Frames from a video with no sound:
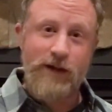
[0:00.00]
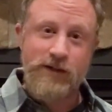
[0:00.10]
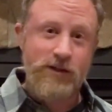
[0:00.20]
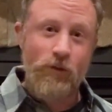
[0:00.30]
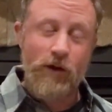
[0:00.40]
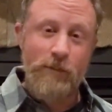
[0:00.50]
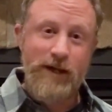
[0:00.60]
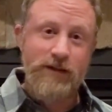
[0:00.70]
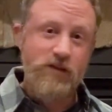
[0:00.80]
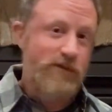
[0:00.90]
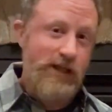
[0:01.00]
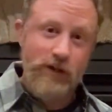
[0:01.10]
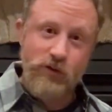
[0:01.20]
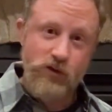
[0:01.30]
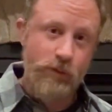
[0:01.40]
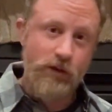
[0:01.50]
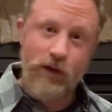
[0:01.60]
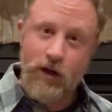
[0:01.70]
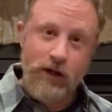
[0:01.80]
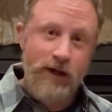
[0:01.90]
I just don't want to make this video super
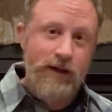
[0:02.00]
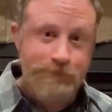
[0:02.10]
long.